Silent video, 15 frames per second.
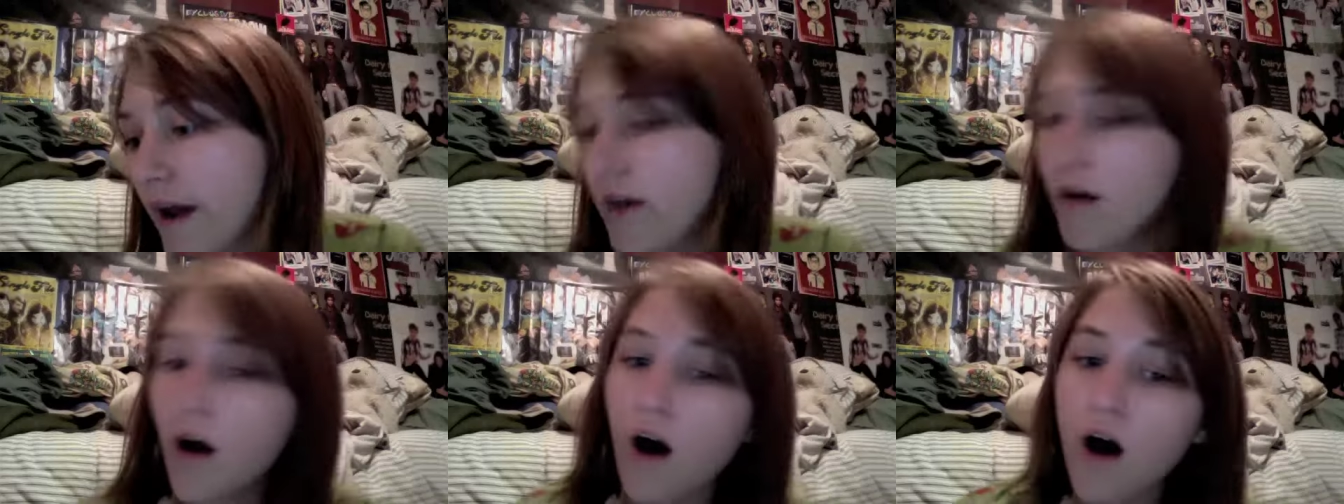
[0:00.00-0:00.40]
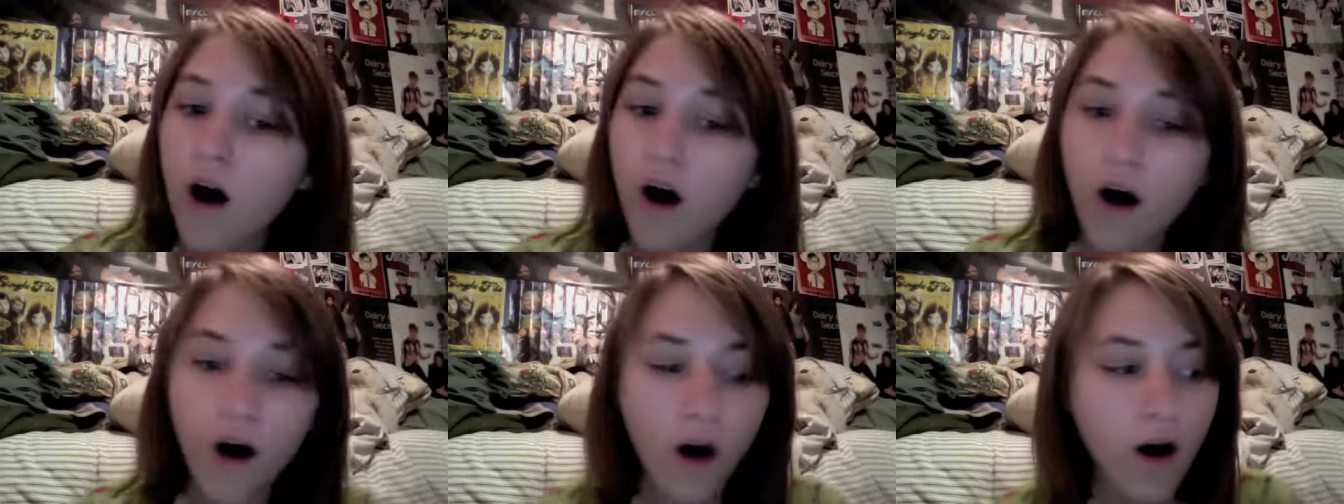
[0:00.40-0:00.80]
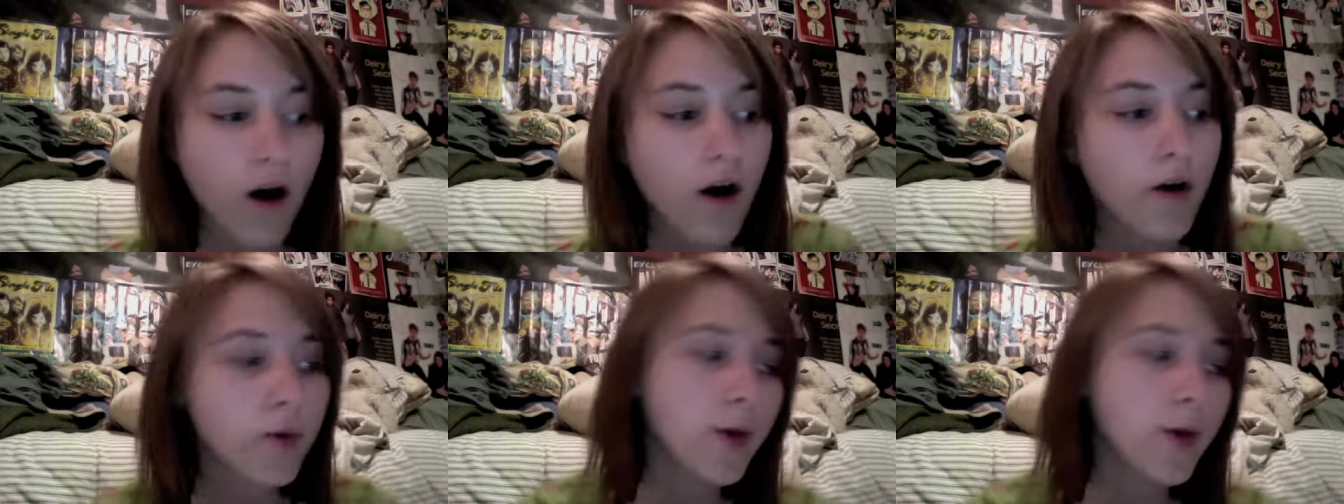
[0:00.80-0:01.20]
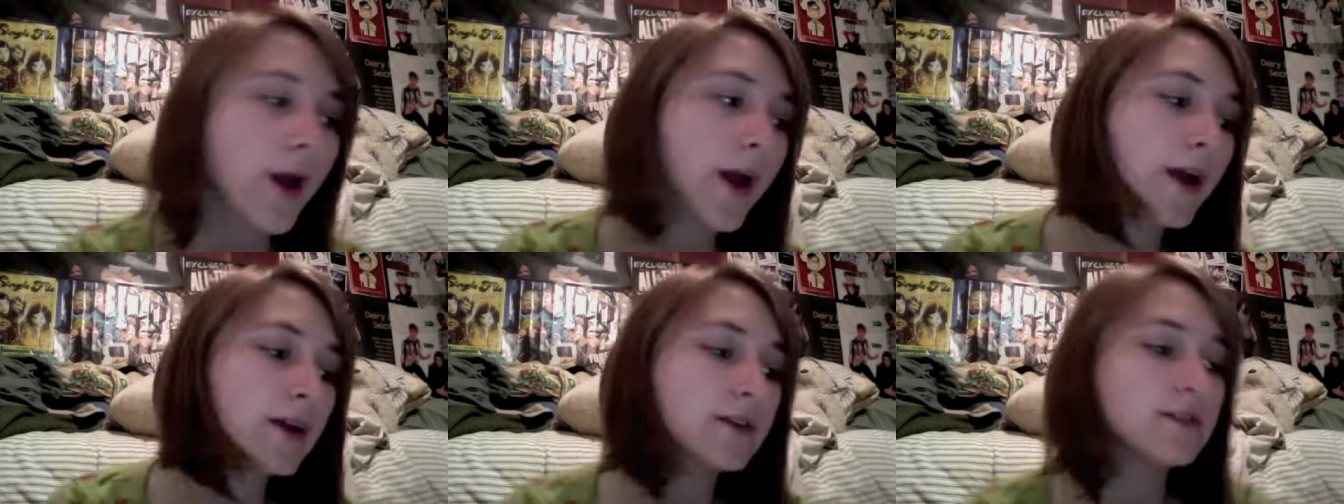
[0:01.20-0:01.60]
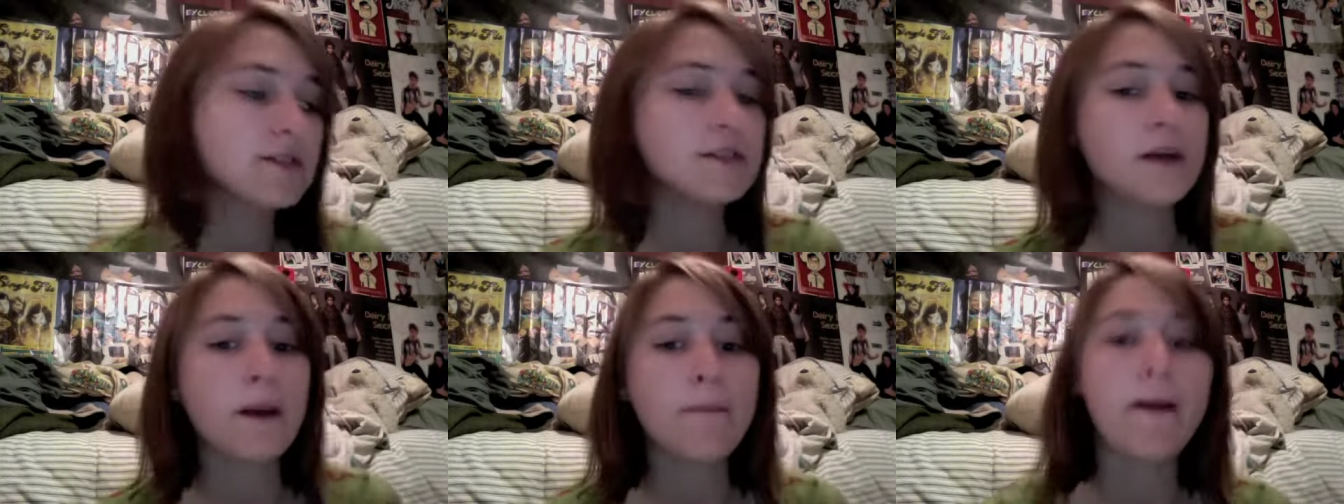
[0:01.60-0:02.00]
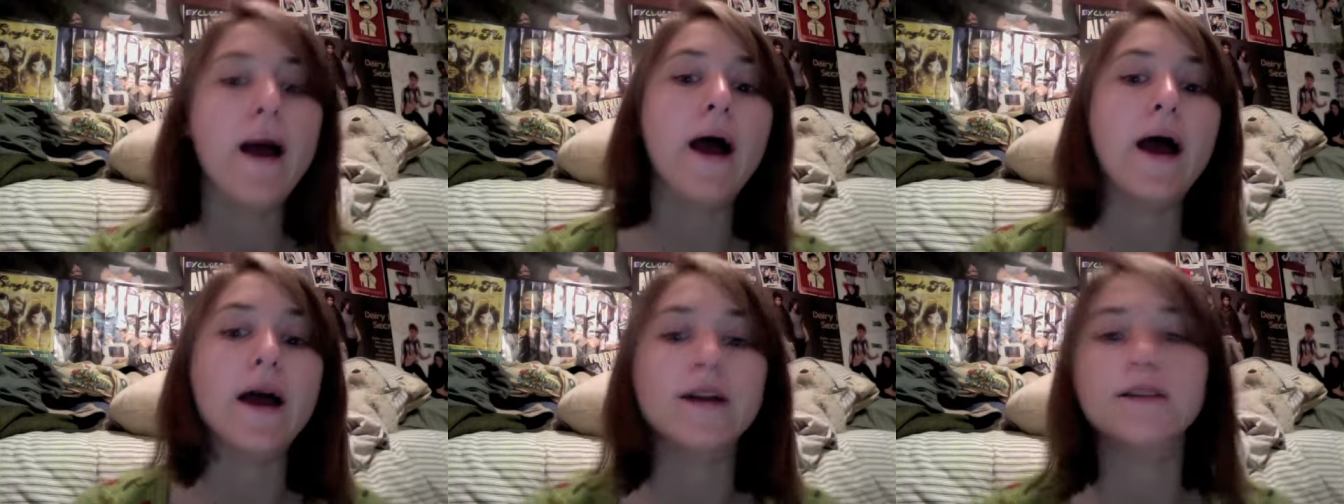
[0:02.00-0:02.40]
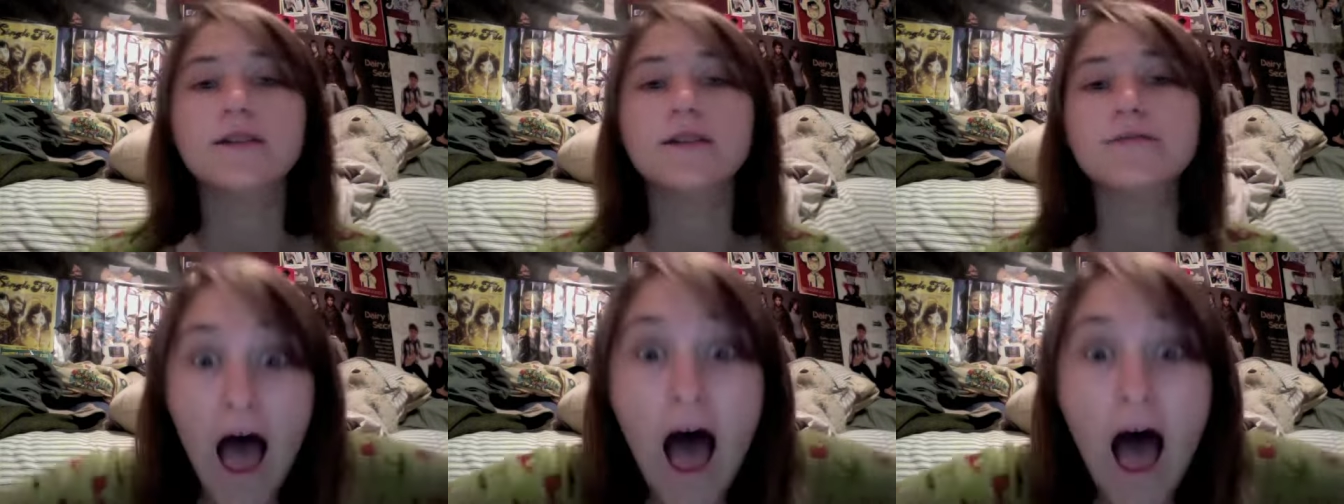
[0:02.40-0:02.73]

on reckless abandon.